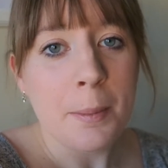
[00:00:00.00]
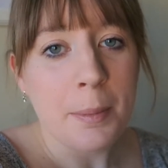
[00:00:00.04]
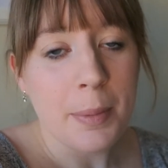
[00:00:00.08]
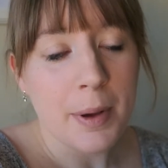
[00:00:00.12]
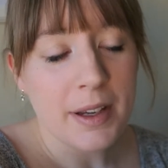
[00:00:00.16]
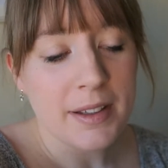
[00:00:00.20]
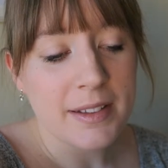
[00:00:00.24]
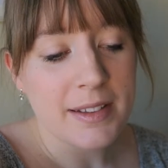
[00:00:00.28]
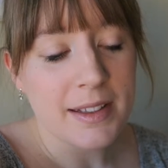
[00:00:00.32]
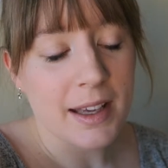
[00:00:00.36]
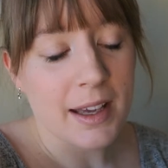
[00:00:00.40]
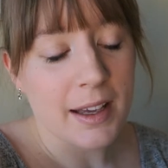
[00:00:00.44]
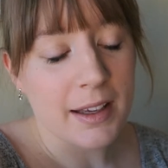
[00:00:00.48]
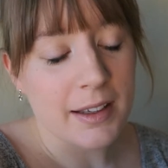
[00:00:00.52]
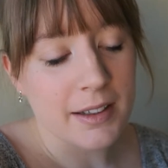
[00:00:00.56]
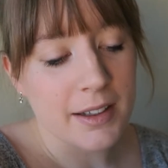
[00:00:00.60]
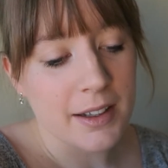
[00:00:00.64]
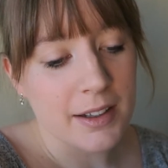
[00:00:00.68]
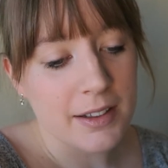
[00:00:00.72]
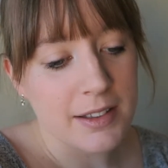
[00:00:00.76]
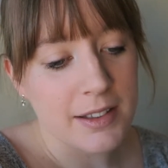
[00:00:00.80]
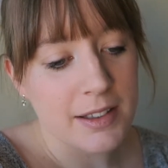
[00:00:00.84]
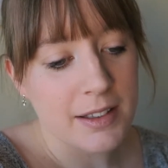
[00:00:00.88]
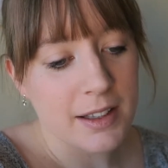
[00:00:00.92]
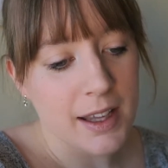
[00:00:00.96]
But I
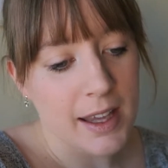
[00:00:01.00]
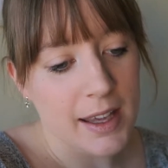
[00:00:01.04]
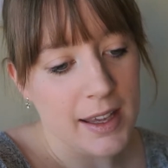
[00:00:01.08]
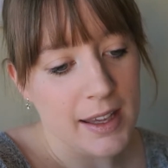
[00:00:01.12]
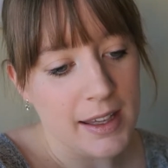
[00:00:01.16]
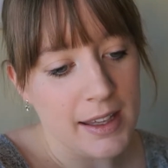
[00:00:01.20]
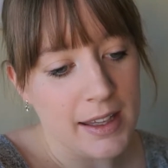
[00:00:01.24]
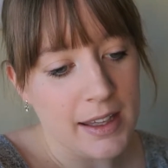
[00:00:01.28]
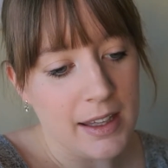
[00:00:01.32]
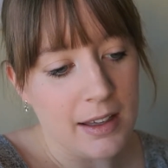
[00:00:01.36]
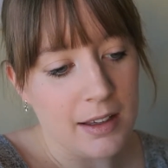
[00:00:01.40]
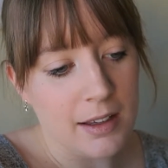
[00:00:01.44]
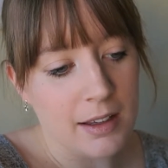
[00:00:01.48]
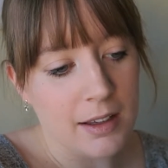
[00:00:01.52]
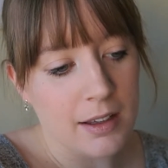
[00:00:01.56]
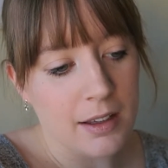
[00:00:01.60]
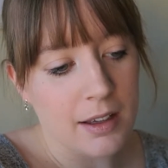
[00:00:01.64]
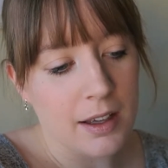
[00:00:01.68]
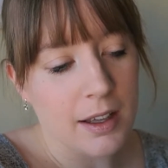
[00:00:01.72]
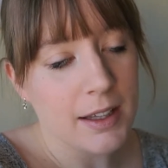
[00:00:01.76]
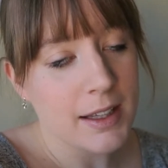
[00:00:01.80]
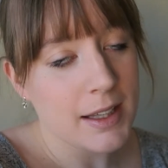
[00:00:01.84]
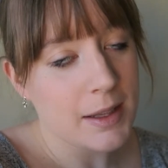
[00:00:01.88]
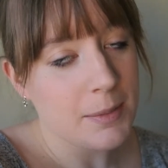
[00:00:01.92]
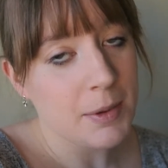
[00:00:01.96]
got a
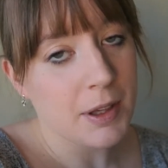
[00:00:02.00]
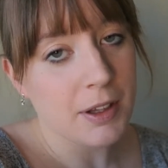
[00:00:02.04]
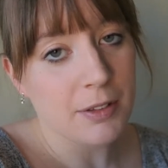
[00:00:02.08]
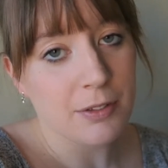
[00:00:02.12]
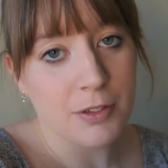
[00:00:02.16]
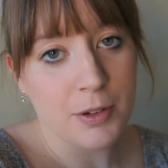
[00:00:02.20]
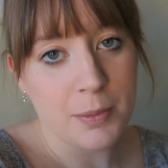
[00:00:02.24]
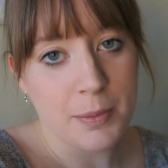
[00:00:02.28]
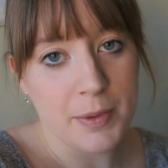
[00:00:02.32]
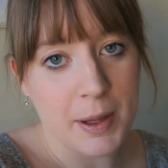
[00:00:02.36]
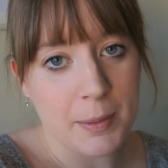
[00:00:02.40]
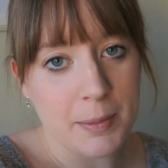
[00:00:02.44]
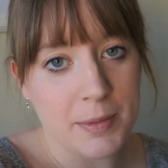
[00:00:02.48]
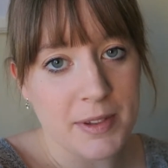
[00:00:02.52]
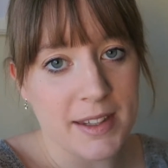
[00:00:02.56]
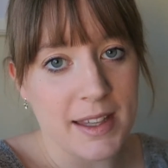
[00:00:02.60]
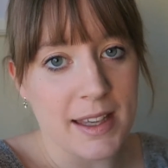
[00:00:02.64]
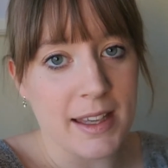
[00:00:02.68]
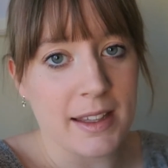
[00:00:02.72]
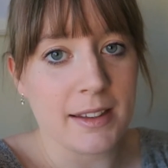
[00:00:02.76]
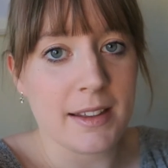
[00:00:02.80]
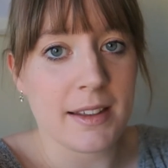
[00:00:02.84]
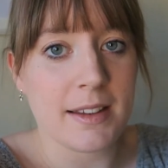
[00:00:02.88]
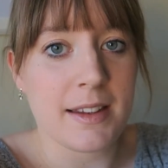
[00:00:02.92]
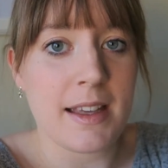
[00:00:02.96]
uh, an email from them
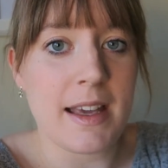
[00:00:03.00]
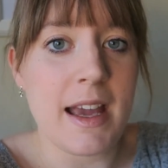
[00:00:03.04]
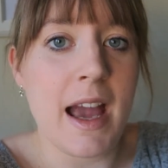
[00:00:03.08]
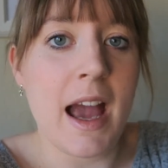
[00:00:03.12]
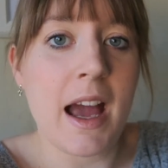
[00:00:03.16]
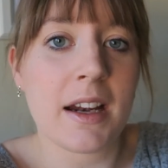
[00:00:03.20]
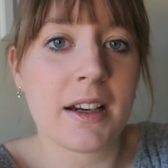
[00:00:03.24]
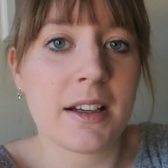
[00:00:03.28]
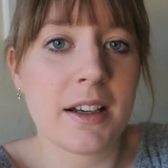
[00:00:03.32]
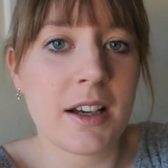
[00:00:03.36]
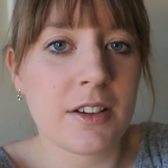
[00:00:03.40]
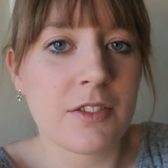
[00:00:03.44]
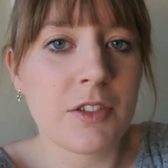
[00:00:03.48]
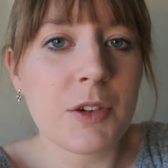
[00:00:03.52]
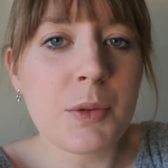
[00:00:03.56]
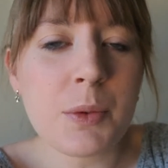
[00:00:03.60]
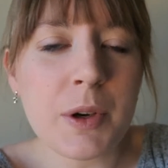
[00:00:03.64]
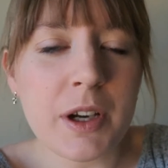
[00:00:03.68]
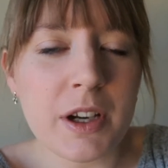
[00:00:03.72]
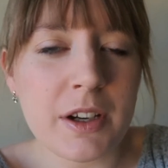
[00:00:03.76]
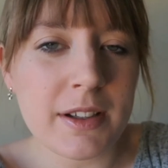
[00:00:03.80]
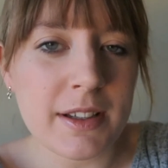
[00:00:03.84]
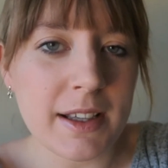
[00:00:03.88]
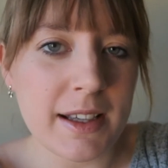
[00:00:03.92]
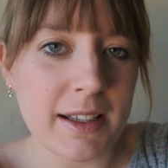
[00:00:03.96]
saying that they had kind of a
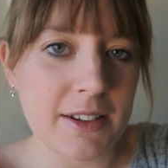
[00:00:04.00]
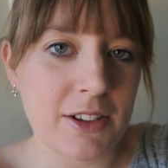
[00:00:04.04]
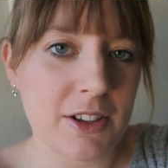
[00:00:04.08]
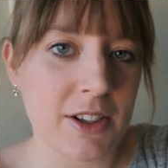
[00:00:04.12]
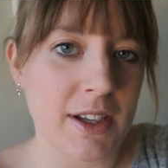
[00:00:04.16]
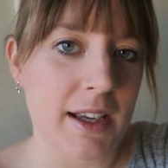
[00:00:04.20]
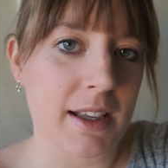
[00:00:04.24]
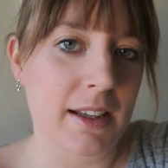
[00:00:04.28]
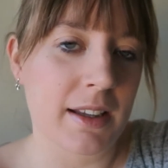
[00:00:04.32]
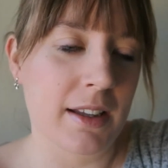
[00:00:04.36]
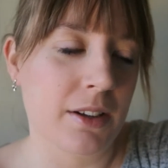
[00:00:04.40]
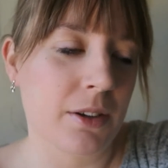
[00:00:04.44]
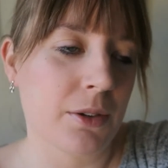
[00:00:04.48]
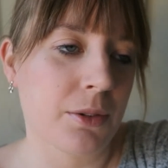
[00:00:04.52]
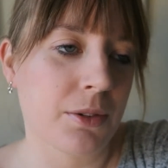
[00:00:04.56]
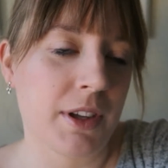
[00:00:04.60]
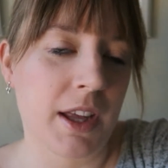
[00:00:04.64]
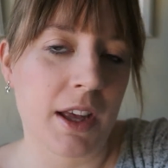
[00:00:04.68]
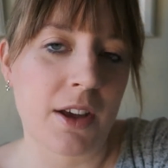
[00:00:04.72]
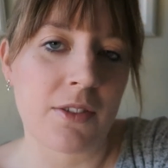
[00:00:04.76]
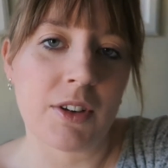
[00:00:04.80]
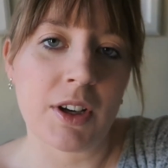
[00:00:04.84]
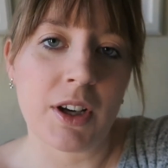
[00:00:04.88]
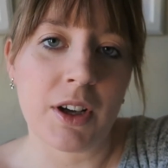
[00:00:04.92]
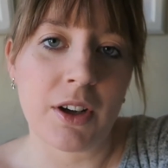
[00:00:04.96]
weird day today. They
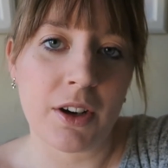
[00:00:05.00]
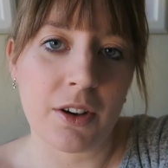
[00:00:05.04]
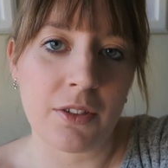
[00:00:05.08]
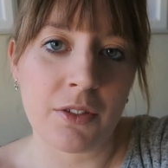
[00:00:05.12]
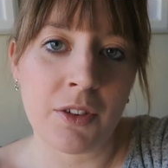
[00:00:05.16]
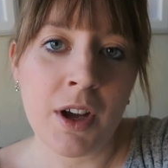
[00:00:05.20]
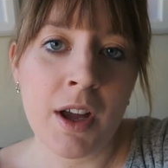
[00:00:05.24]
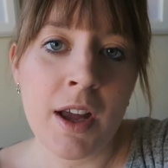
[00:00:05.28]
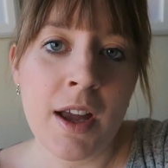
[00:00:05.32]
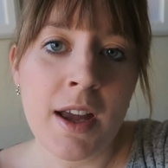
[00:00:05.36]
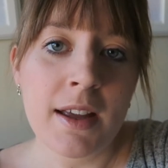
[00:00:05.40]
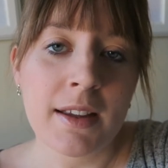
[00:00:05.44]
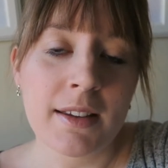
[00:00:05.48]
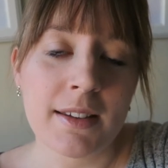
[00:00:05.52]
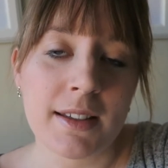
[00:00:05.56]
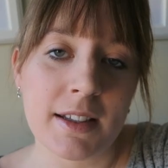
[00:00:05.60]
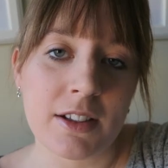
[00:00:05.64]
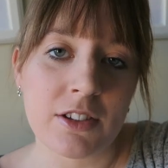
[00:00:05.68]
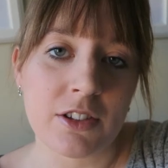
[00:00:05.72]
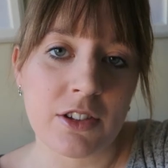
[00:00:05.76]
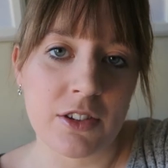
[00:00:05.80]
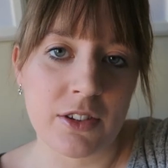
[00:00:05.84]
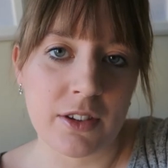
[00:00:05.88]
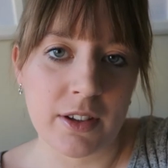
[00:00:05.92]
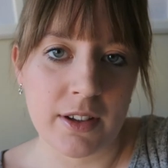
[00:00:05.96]
don't have a lot of
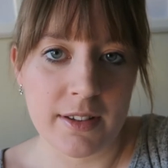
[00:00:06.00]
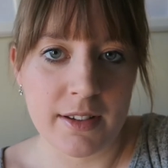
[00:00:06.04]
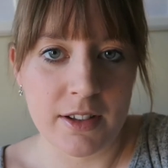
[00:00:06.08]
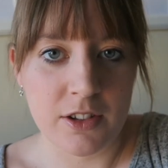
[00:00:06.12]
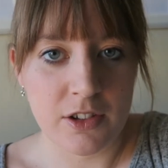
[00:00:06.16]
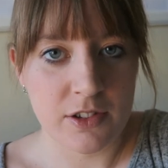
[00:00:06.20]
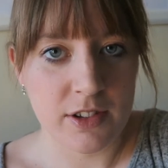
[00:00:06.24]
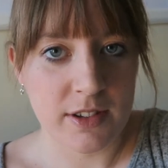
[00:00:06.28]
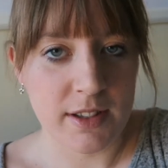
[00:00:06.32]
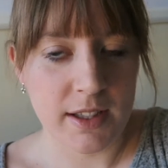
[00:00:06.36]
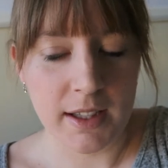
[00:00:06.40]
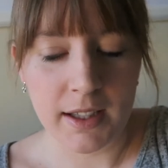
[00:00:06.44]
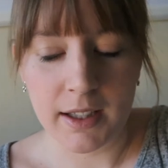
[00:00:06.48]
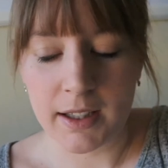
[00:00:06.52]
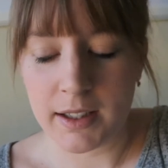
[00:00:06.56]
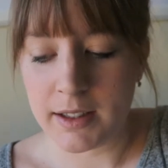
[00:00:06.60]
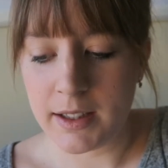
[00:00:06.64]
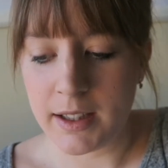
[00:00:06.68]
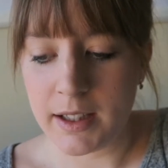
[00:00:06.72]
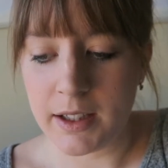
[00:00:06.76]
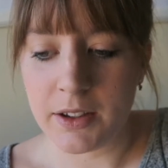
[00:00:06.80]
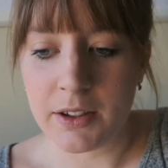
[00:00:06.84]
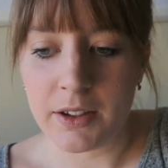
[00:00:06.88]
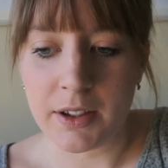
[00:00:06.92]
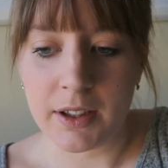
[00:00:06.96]
teachers because they're sick
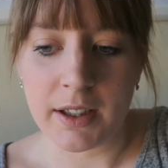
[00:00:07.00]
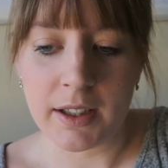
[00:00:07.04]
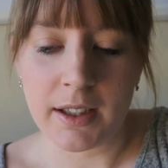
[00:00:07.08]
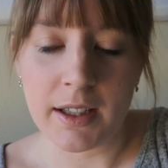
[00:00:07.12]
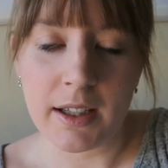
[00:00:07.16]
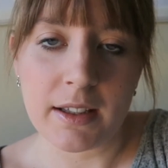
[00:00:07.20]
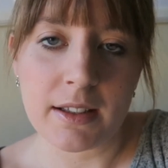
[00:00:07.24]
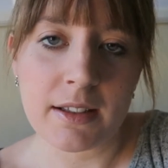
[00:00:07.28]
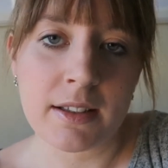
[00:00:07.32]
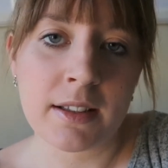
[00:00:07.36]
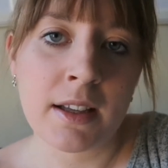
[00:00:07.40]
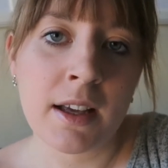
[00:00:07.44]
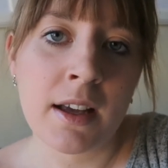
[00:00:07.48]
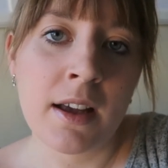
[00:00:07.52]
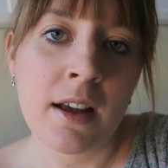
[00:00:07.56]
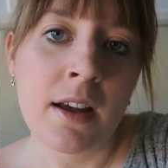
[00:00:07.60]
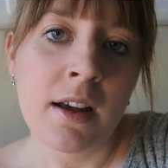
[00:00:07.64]
and they couldn't get